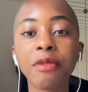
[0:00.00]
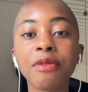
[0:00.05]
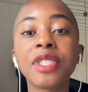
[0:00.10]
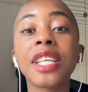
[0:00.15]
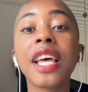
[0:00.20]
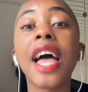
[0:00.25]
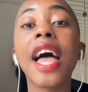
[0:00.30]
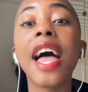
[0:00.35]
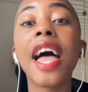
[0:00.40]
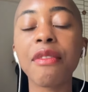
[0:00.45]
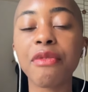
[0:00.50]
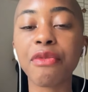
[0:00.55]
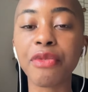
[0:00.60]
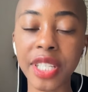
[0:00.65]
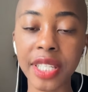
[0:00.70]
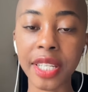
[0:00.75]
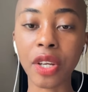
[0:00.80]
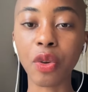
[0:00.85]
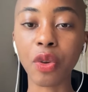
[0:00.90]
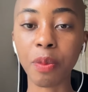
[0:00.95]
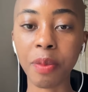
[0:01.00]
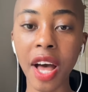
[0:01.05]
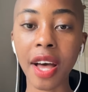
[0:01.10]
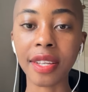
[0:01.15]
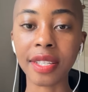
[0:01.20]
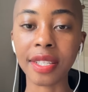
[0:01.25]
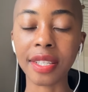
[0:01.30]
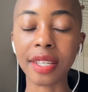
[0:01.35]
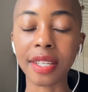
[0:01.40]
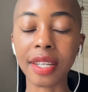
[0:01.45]
to every single
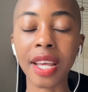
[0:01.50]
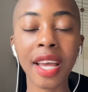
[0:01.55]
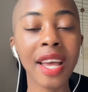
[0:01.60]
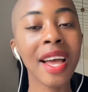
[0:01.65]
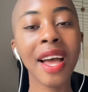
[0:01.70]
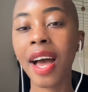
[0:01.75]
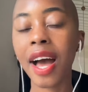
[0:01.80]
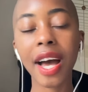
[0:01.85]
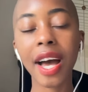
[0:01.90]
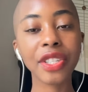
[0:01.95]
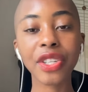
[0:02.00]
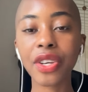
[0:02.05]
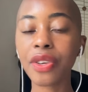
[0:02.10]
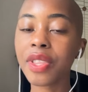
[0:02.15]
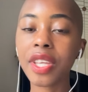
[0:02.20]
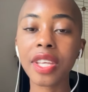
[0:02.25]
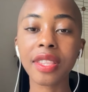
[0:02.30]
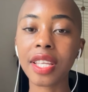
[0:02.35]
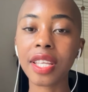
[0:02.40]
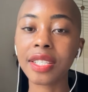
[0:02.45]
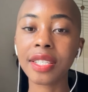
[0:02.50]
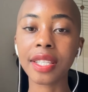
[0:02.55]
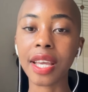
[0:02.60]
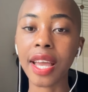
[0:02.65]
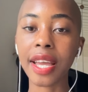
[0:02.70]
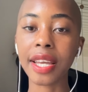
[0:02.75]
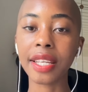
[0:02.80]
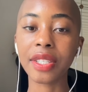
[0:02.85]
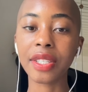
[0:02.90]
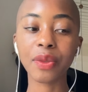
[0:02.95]
person. I don't think that's the
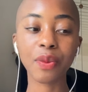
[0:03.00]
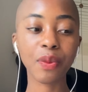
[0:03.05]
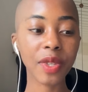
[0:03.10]
case.